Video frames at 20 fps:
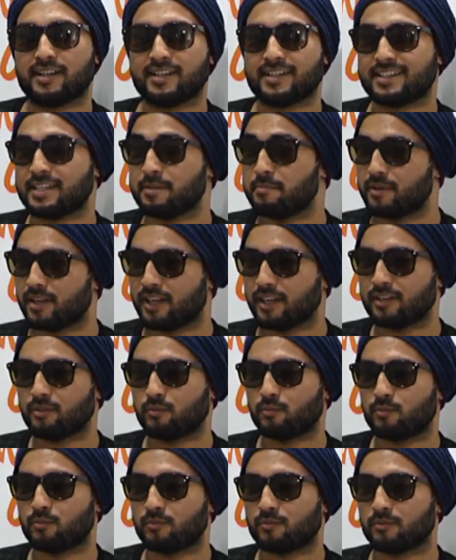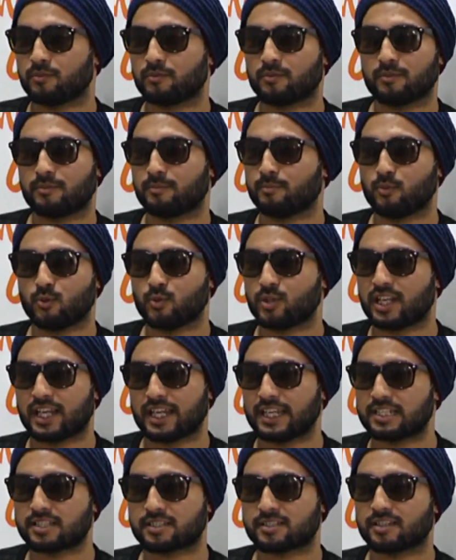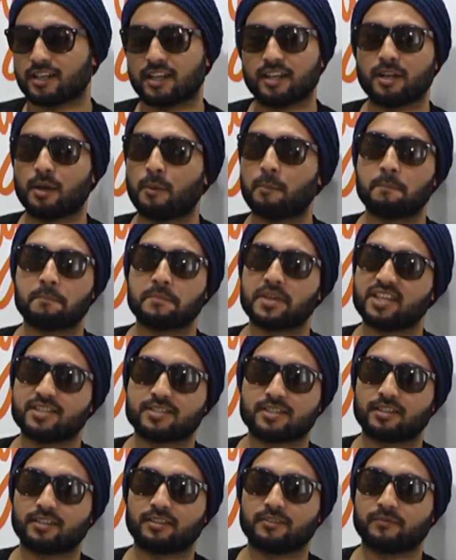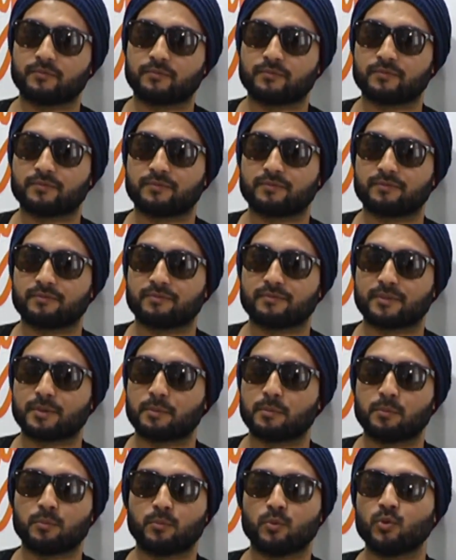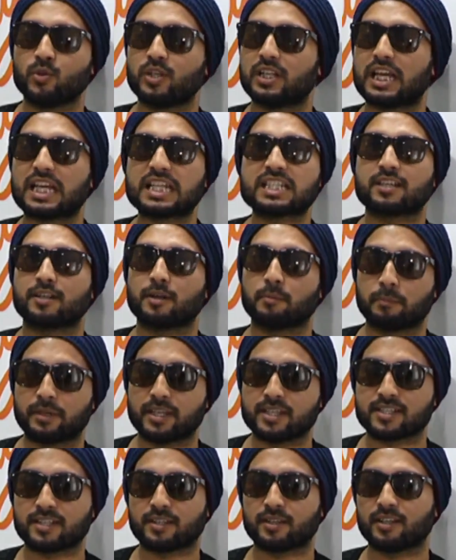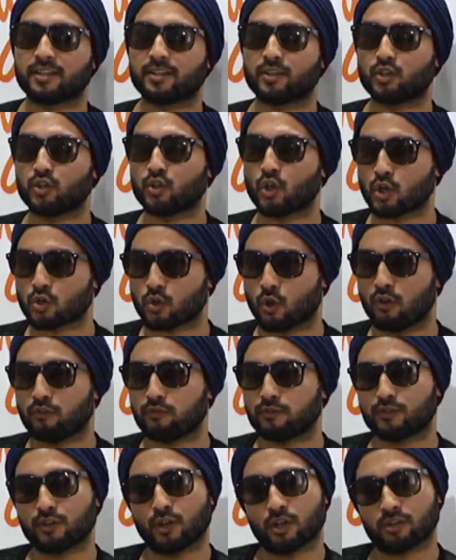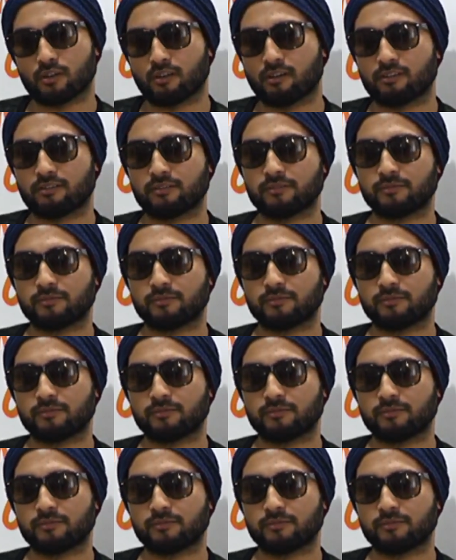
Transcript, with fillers: dim light, mood lights are amazing. Mood lights are amazing. Not off, not on.